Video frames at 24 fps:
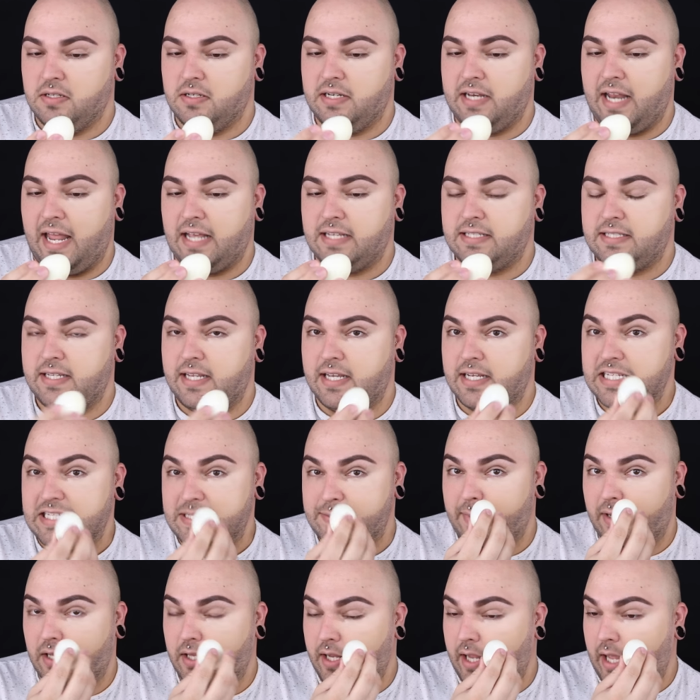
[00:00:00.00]
nasty ass
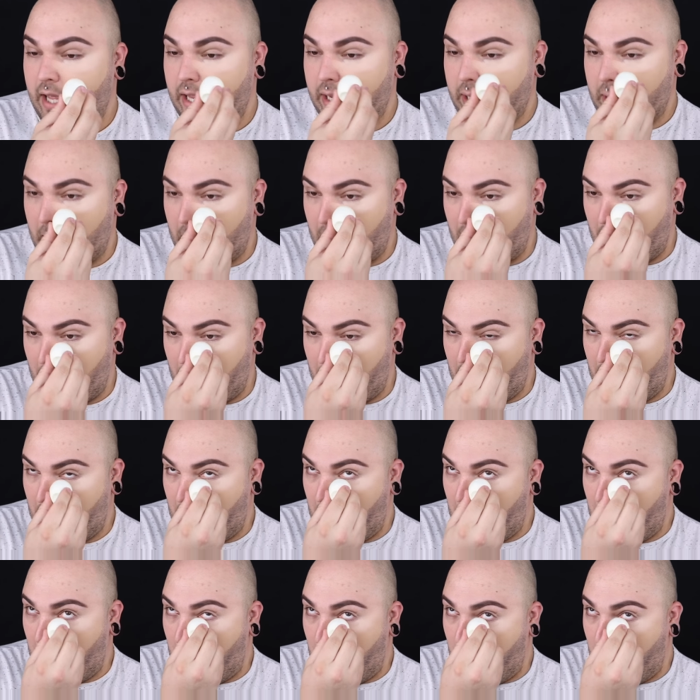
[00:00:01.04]
smelling egg again